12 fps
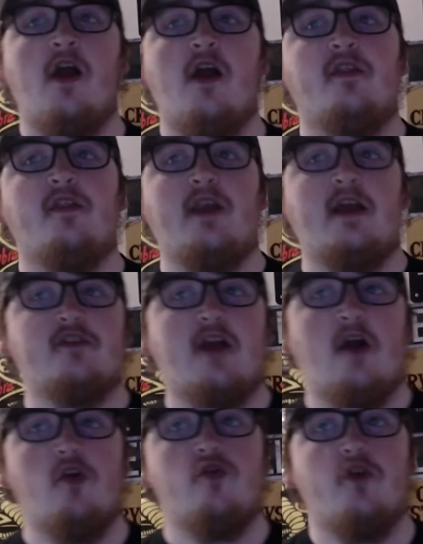The next
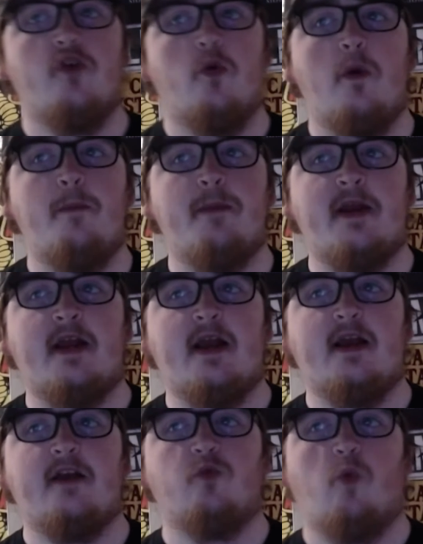character we meet
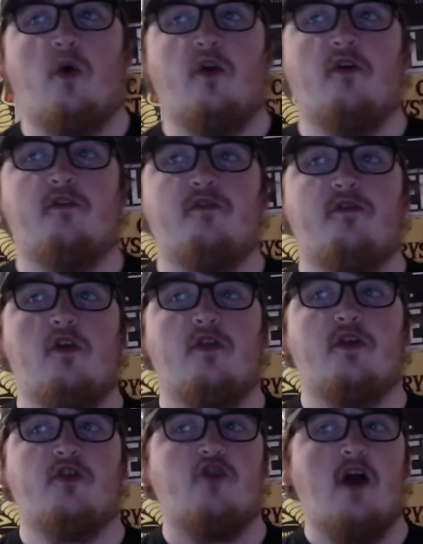is one of the
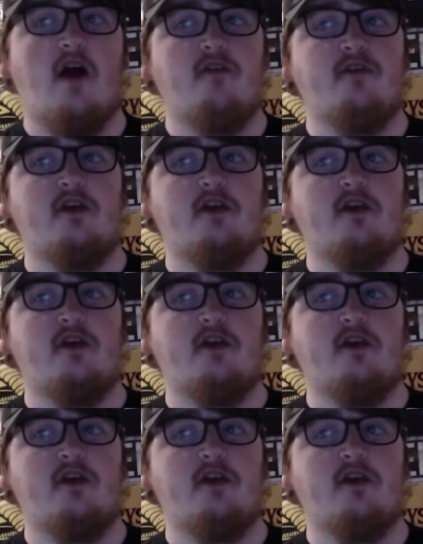Jarvis